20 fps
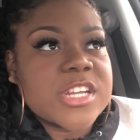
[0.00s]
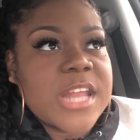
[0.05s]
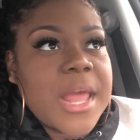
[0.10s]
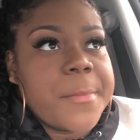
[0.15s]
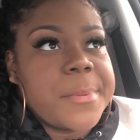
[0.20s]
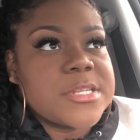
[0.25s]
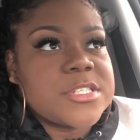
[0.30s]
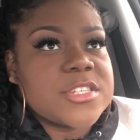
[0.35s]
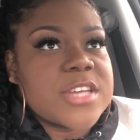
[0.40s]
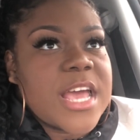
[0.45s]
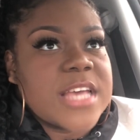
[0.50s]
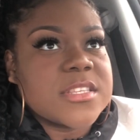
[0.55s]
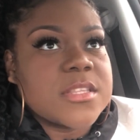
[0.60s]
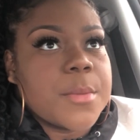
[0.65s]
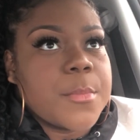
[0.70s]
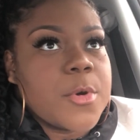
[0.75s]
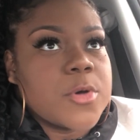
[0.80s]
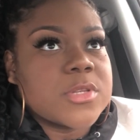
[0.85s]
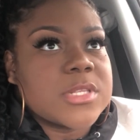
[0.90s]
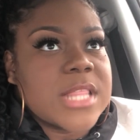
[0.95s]
and that picture has
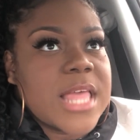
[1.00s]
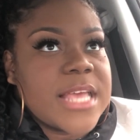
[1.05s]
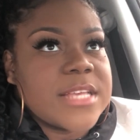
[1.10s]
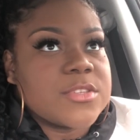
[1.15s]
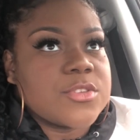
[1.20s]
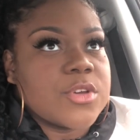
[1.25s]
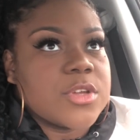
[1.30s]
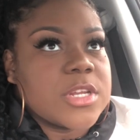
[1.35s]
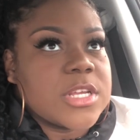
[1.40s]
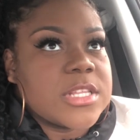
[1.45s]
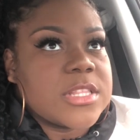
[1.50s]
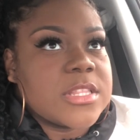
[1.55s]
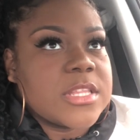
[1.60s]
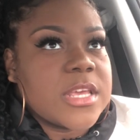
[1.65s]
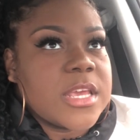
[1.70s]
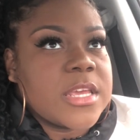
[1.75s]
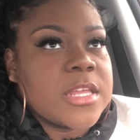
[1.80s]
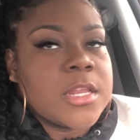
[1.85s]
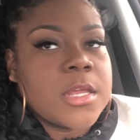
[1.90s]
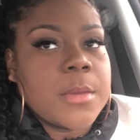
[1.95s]
the most likes on it
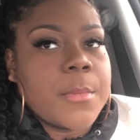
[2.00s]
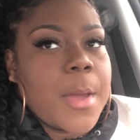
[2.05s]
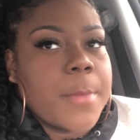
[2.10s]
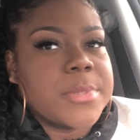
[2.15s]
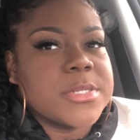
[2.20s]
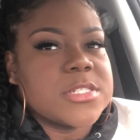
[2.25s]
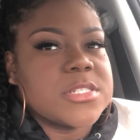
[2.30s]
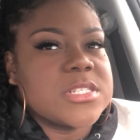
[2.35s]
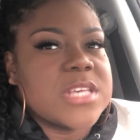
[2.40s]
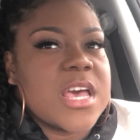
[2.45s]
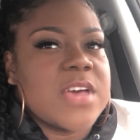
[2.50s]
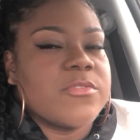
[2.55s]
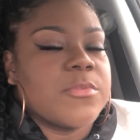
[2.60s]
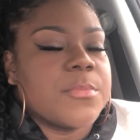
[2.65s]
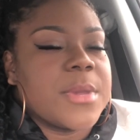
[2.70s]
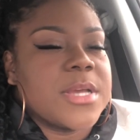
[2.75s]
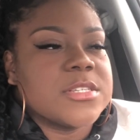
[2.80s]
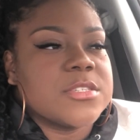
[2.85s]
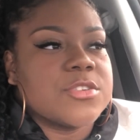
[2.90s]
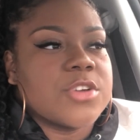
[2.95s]
that any of my pictures have
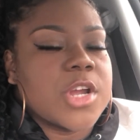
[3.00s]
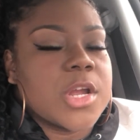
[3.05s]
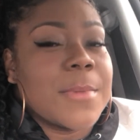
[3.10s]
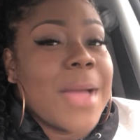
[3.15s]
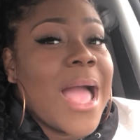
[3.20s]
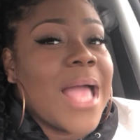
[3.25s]
on my Instagram,